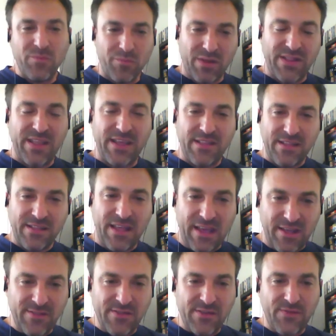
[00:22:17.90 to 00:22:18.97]
But they did the
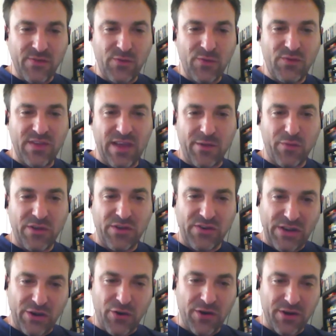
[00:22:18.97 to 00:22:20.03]
interviews, and we
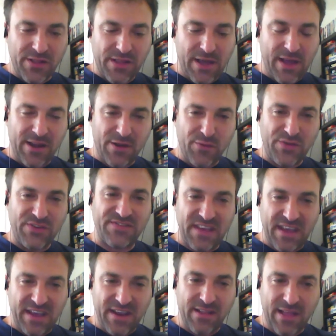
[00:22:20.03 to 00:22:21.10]
recorded that, and we
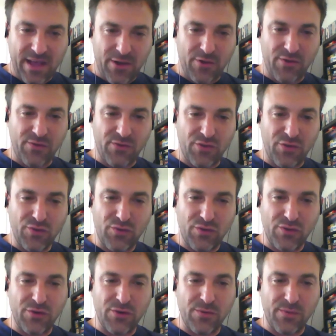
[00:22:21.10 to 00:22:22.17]
shared that on
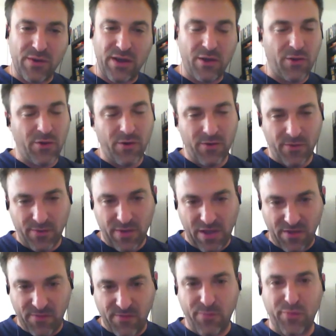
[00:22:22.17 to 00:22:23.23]
YouTube or
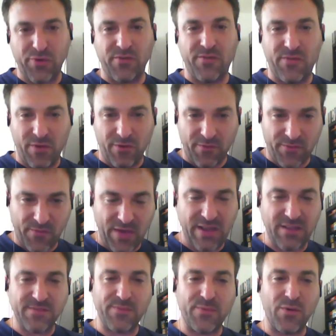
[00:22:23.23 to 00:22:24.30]
put it on
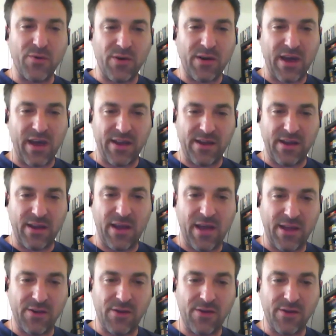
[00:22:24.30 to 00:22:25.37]
Facebook
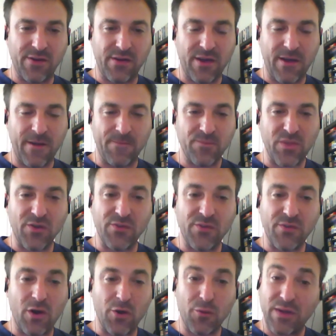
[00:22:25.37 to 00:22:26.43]
and
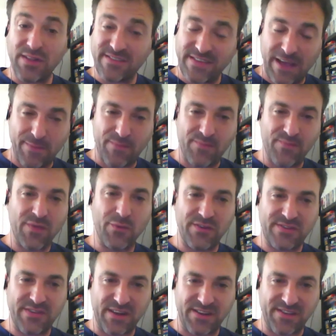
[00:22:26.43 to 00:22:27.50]
on WhatsApp. We
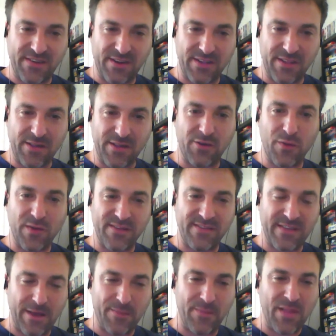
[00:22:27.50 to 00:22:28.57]
started sharing that on
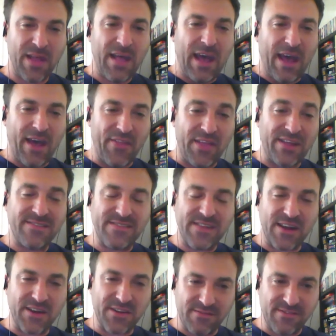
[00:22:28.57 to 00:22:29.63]
WhatsApp. And then
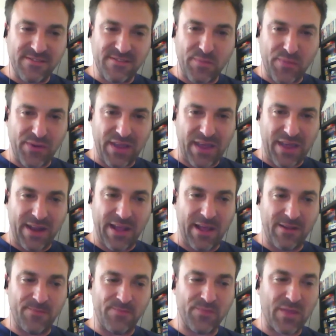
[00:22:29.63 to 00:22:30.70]
started to spread.
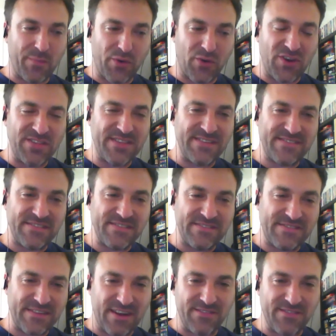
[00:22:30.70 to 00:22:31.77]
And
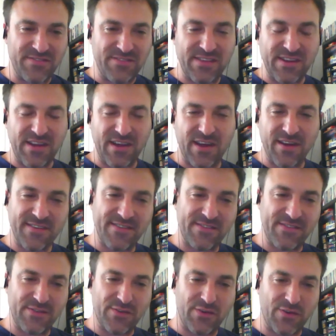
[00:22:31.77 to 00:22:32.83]
politicians in Argentina are
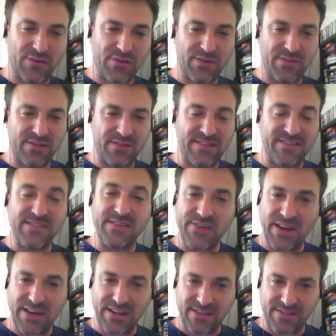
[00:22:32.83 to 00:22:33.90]
so
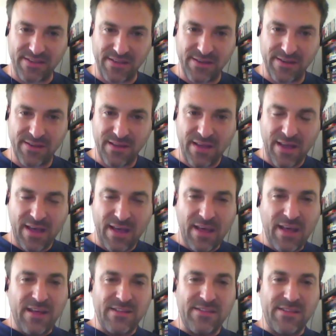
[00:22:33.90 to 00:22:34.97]
discredited
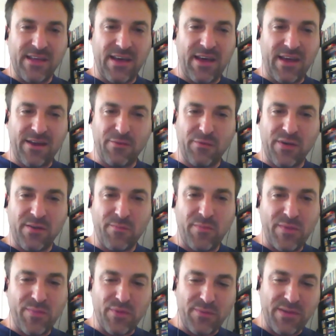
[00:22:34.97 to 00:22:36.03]
that when
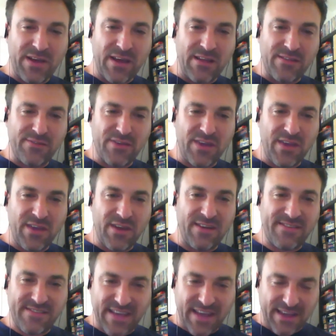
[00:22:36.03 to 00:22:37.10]
people began to hear a
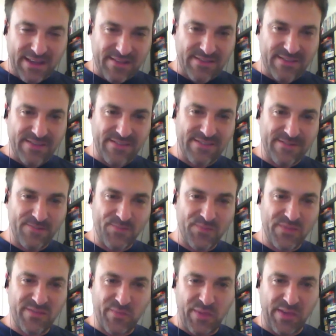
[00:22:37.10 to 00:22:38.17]
scientist
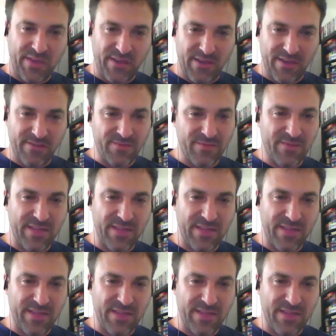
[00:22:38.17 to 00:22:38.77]
speaking,